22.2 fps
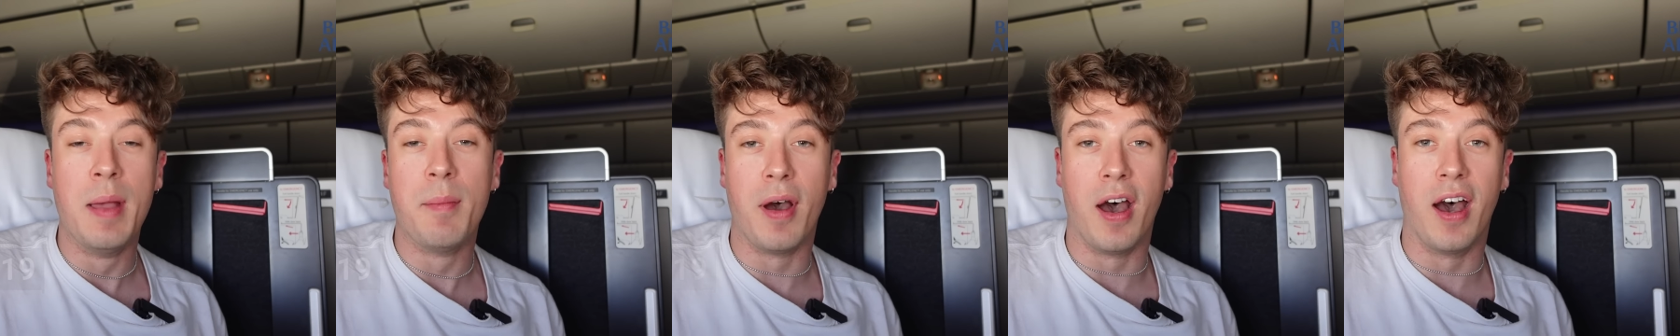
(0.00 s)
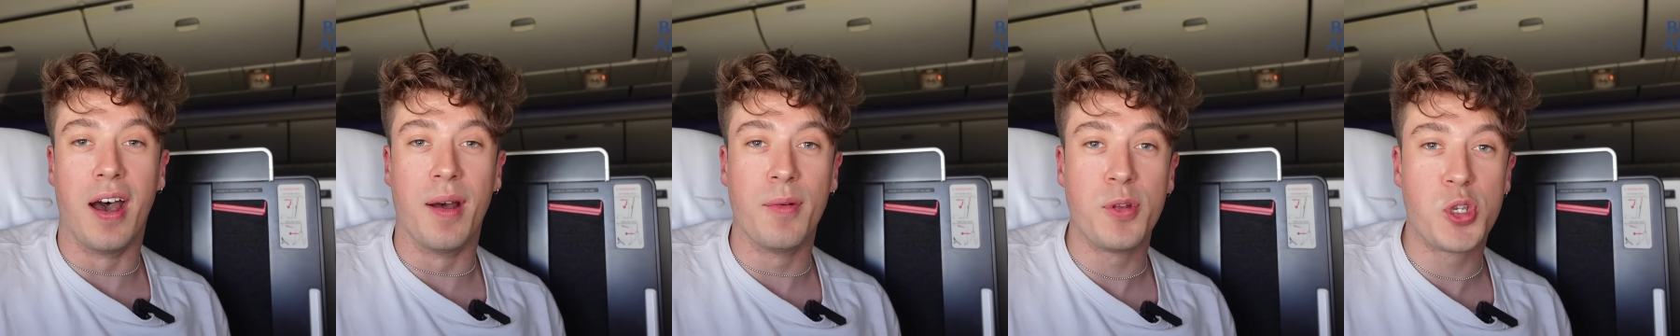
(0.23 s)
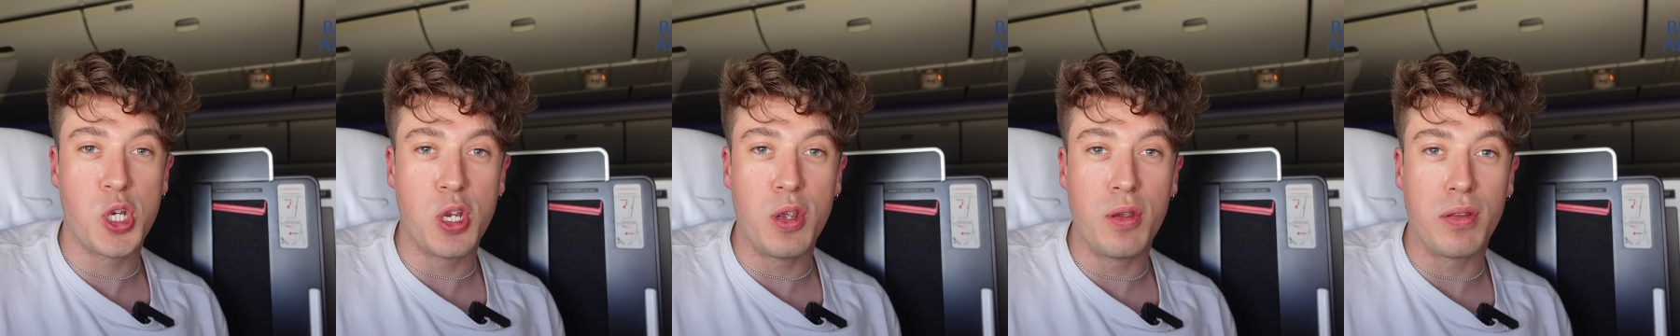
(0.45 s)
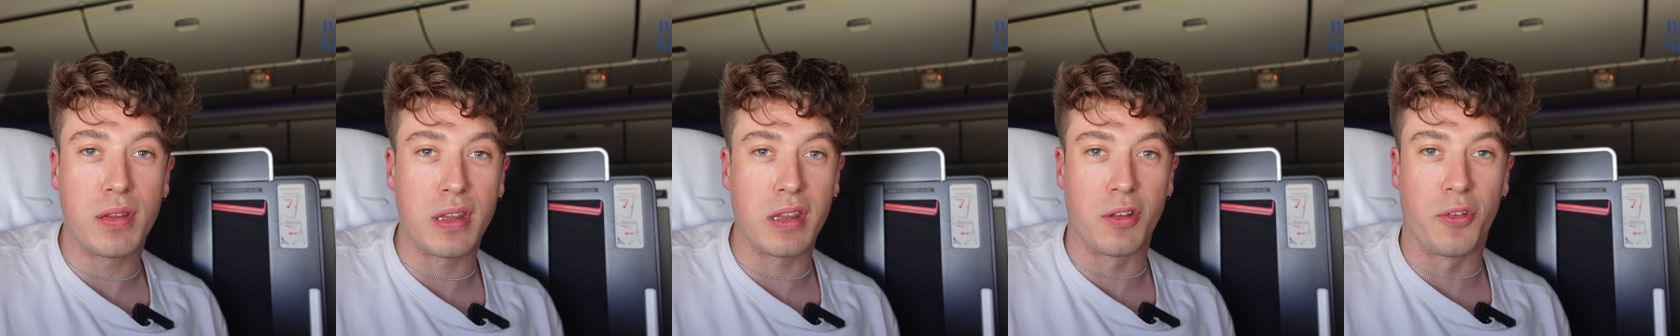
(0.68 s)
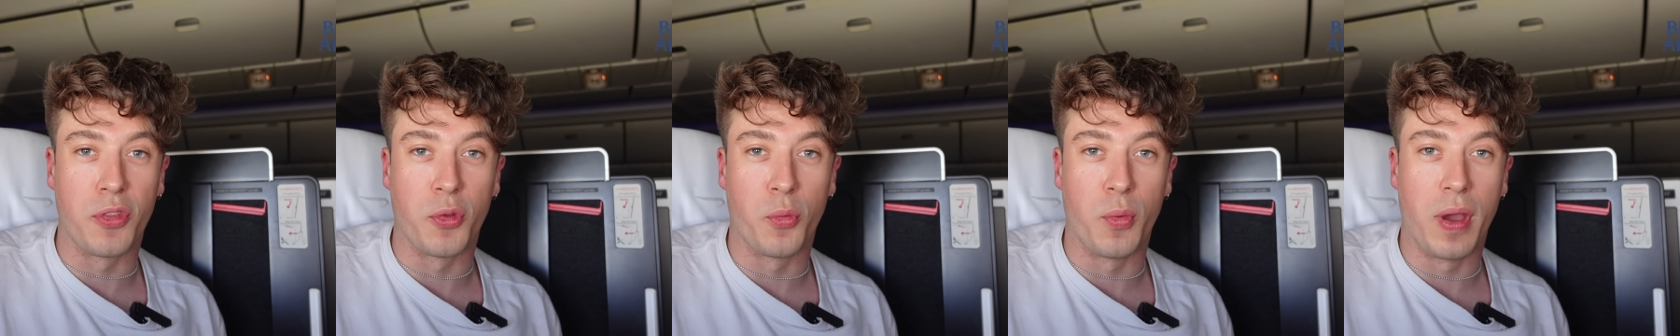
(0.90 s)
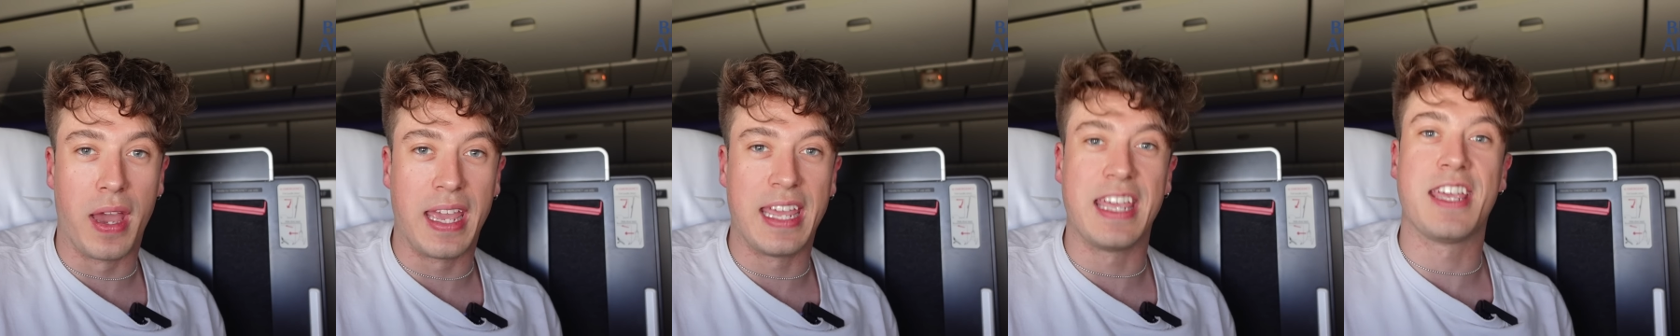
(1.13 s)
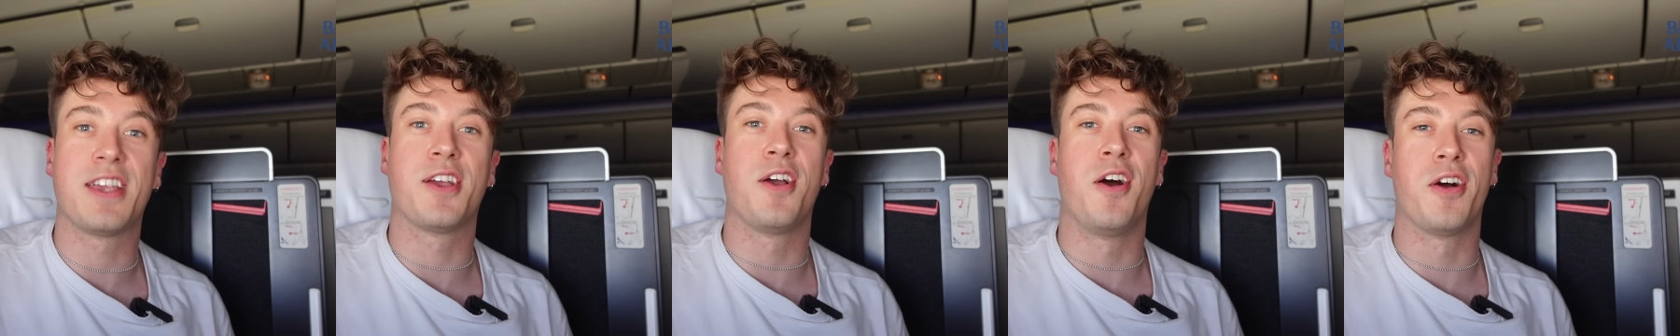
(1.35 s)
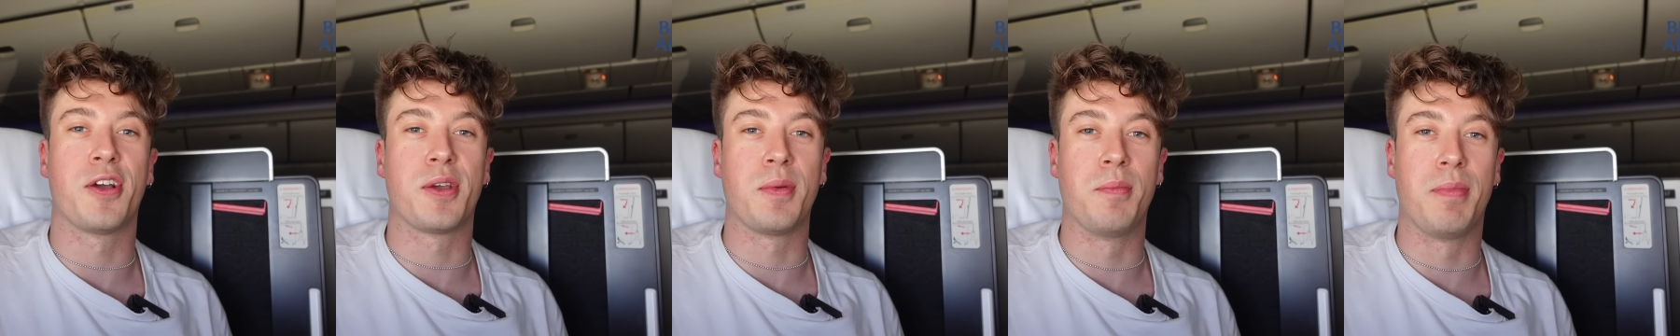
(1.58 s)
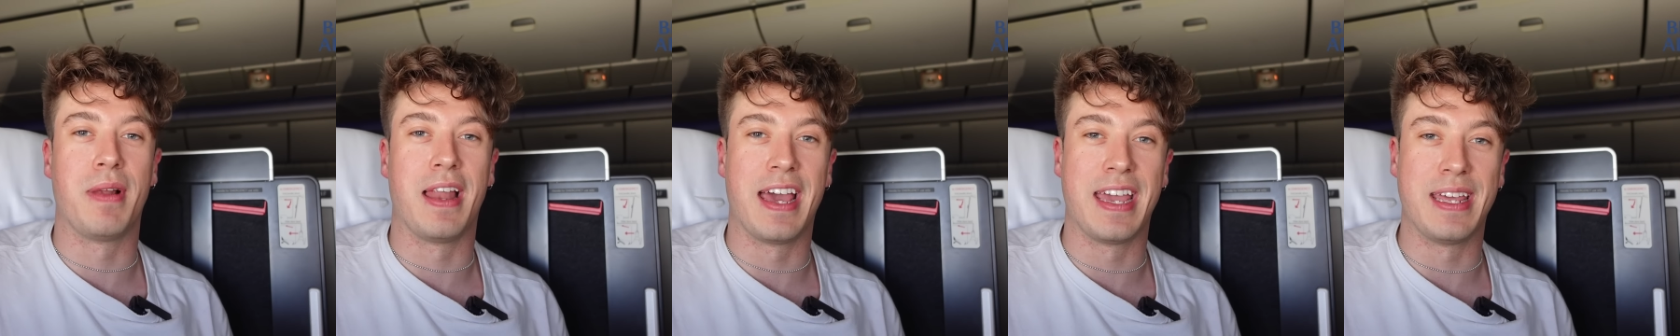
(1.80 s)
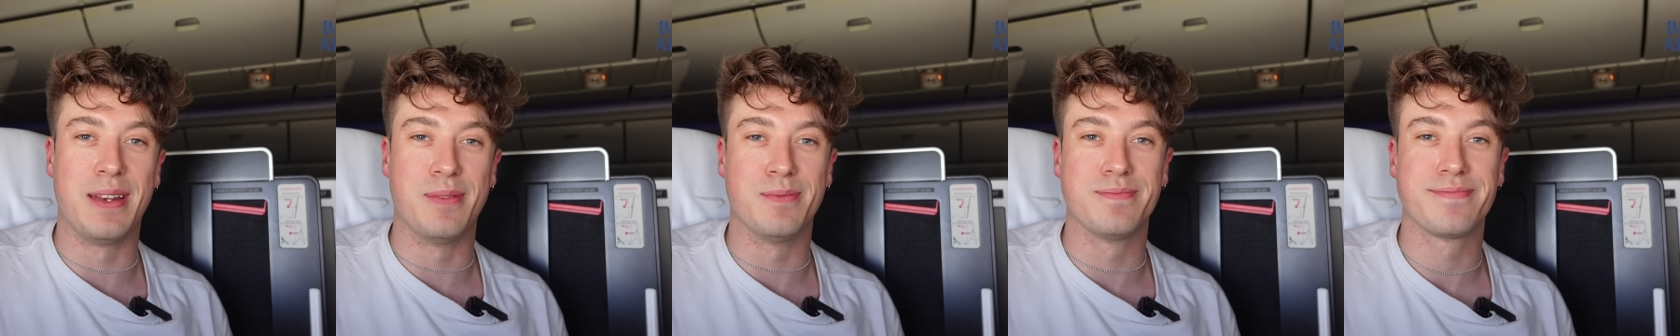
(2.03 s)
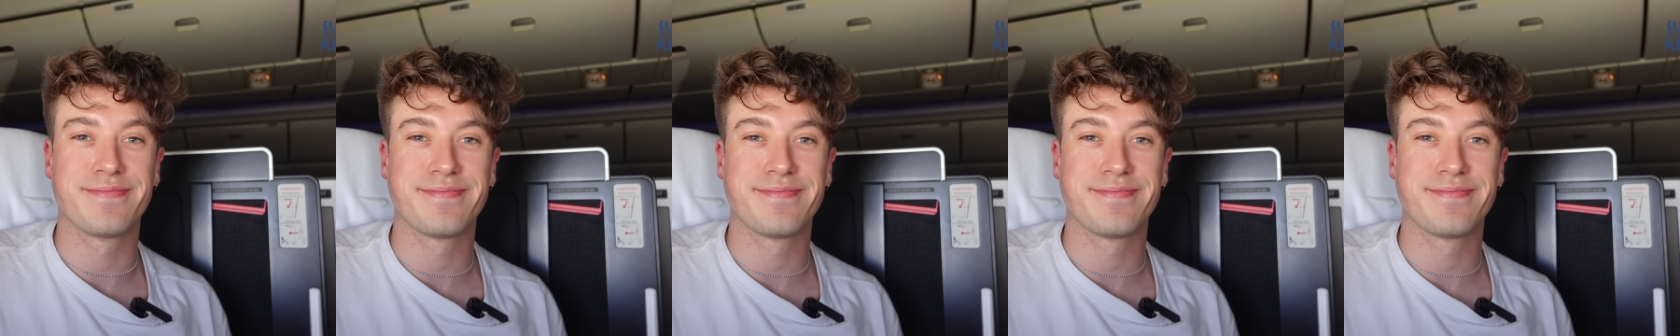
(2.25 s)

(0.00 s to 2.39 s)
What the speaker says: But juice is on the way. Can't complain.